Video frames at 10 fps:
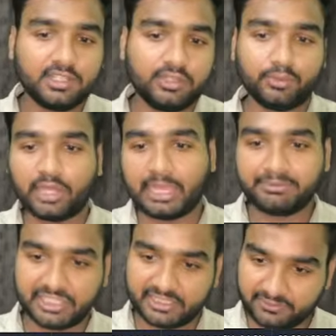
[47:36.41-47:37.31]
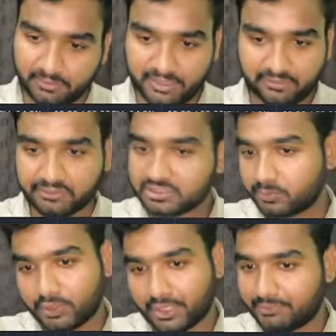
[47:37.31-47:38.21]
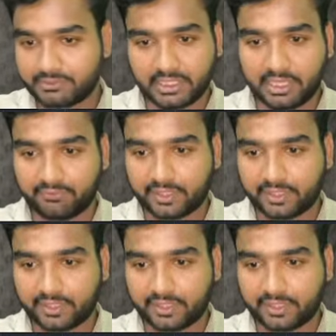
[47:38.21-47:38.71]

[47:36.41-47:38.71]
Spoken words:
no live chats will be visible after live